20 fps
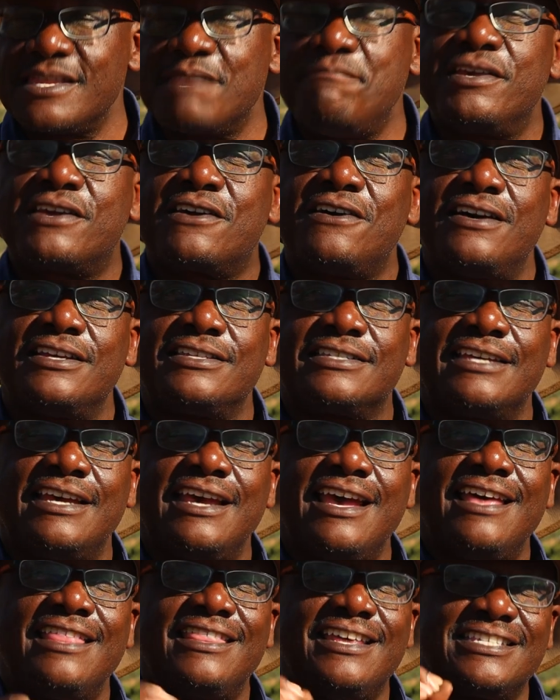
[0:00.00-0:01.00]
because
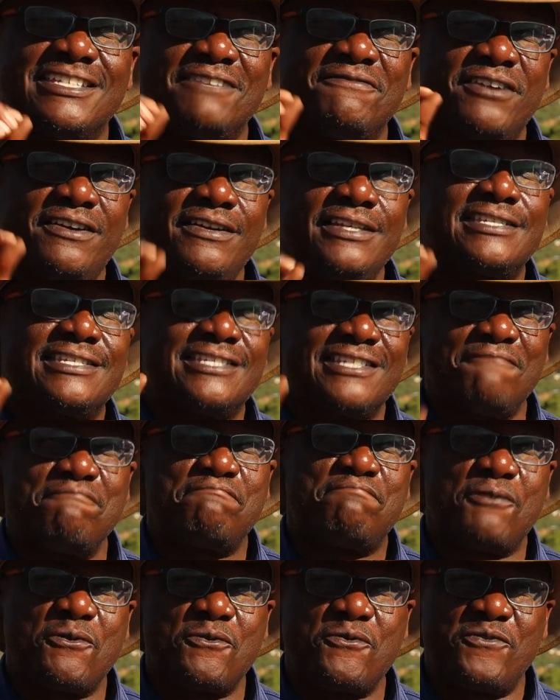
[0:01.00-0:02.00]
there's a very
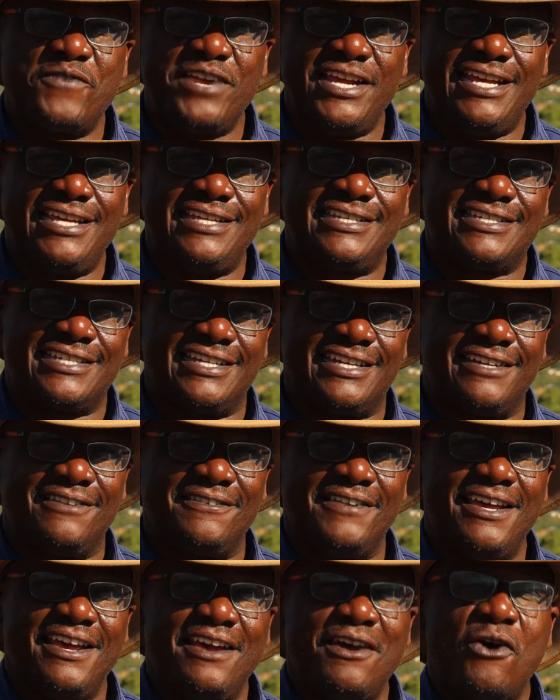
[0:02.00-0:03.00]
simple reason.
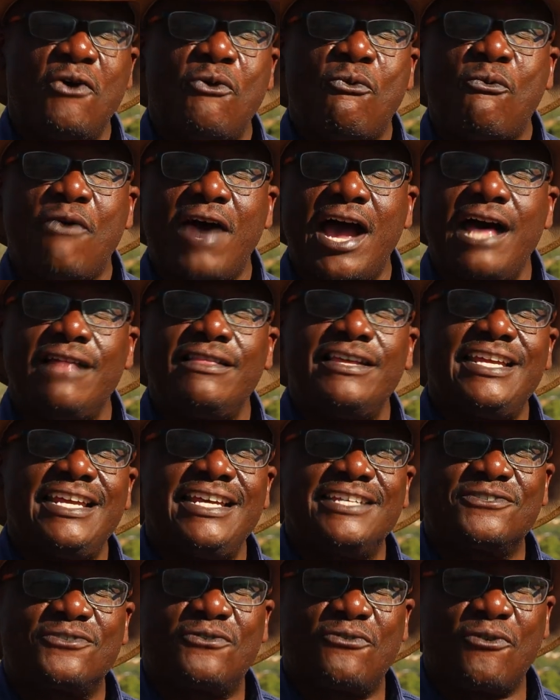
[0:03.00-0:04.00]
While it
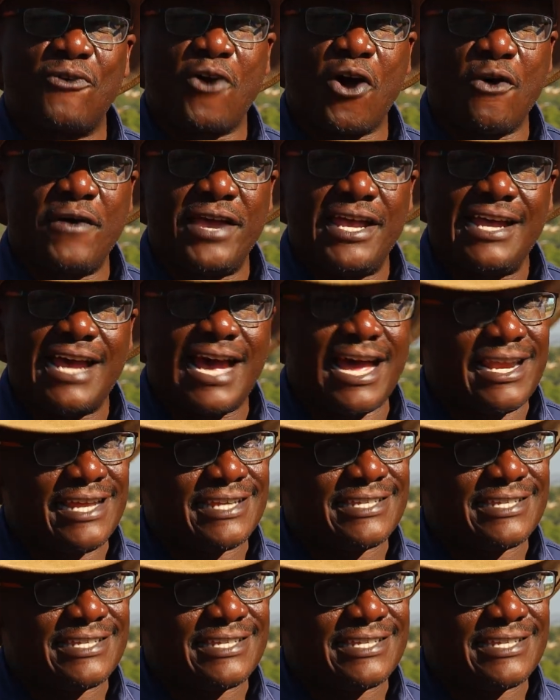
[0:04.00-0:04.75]
is growing and